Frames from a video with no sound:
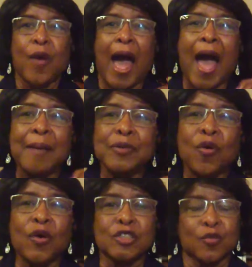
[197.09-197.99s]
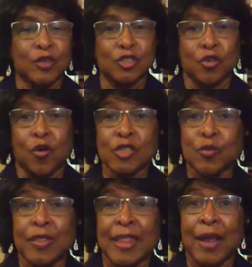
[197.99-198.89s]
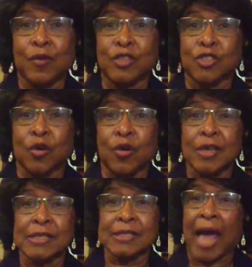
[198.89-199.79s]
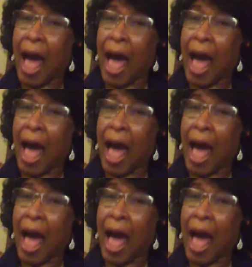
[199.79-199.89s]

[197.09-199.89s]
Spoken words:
I'm going to rejoice when they rejoice.